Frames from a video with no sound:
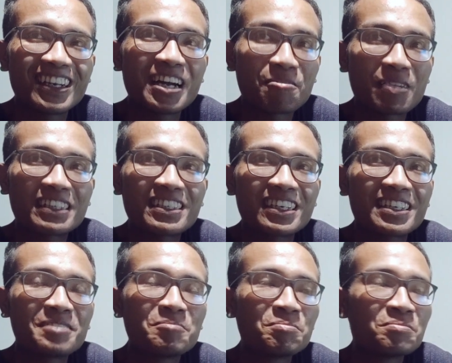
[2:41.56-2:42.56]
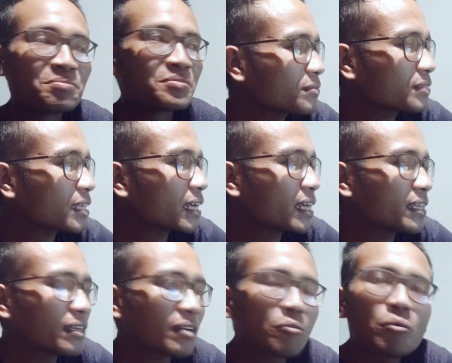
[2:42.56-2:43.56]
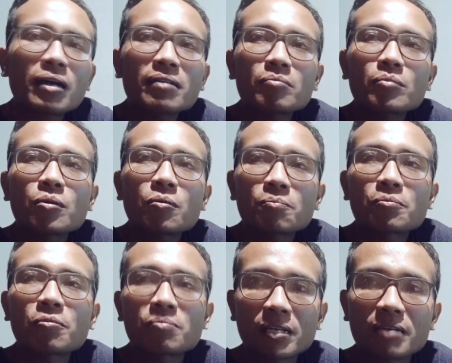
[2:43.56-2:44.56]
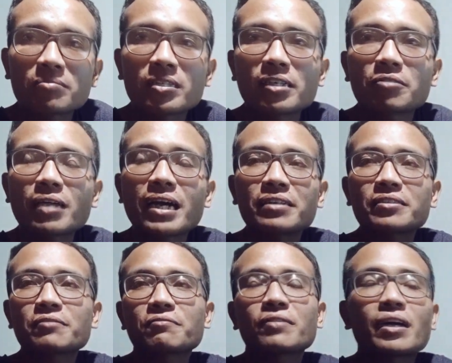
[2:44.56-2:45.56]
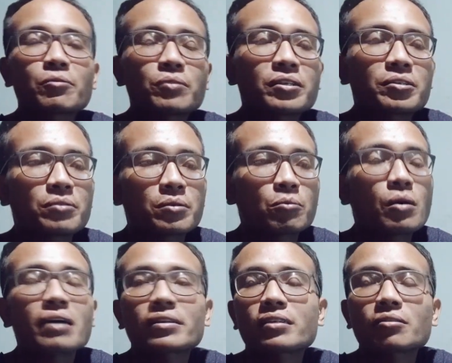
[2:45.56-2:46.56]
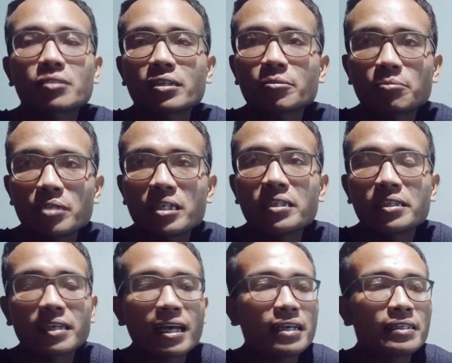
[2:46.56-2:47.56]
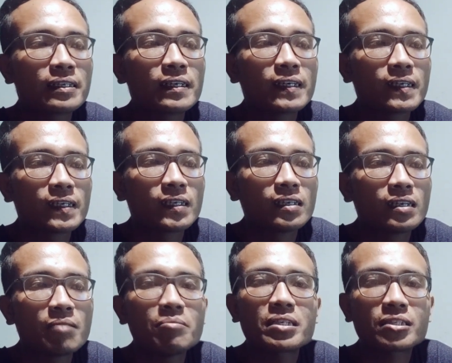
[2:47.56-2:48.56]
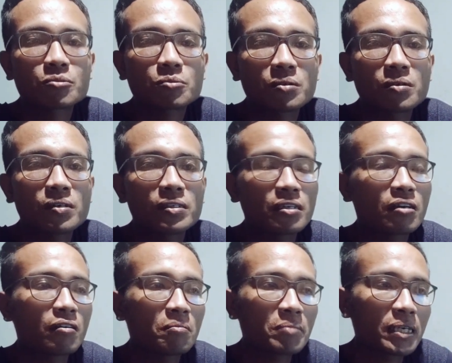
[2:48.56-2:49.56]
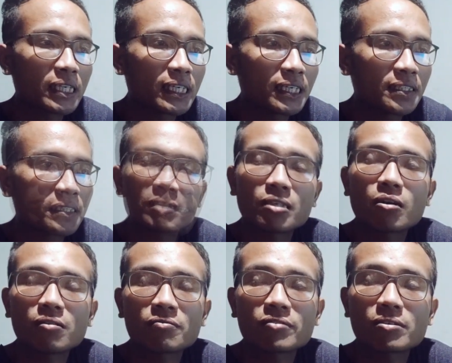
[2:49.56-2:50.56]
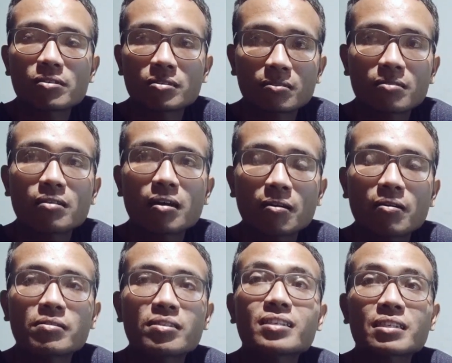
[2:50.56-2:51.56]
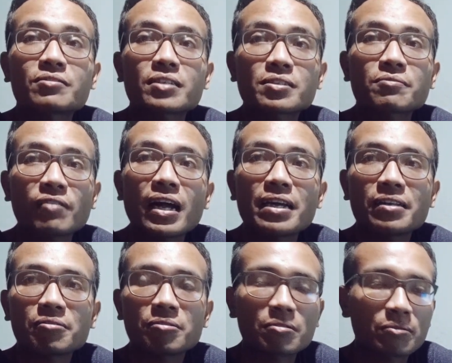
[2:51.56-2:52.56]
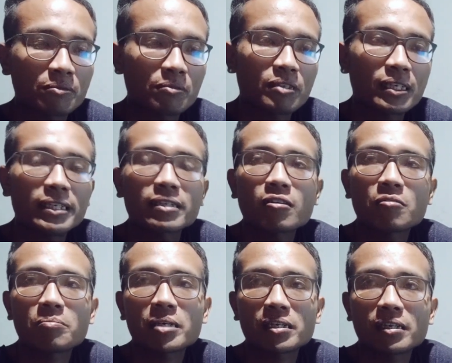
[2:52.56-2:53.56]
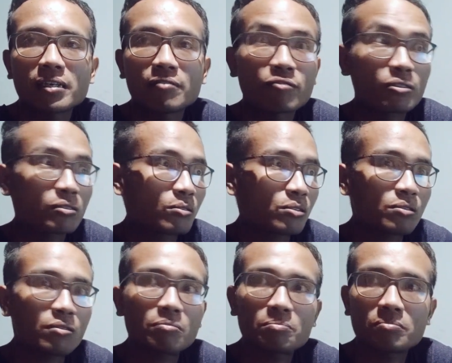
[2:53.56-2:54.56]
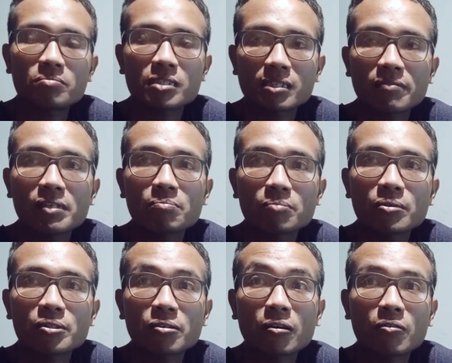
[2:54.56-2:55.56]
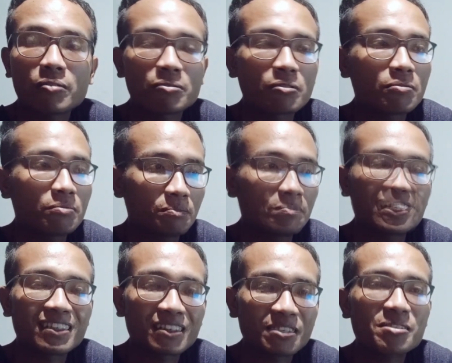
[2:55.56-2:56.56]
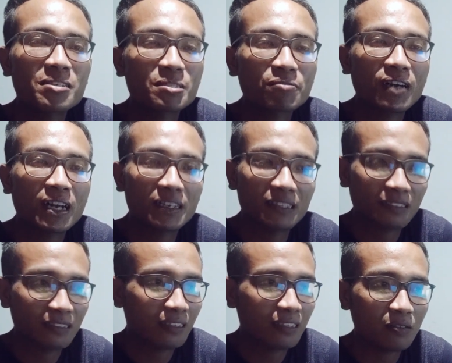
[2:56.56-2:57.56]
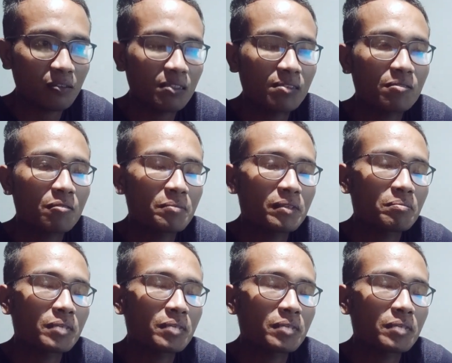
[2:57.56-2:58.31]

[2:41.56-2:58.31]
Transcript: I want that. And what more problem can you identify when you are working on your rig, like MS Word opening? The old version are just fine, Click open, and Photoshop 7.0, they're just fine, just open.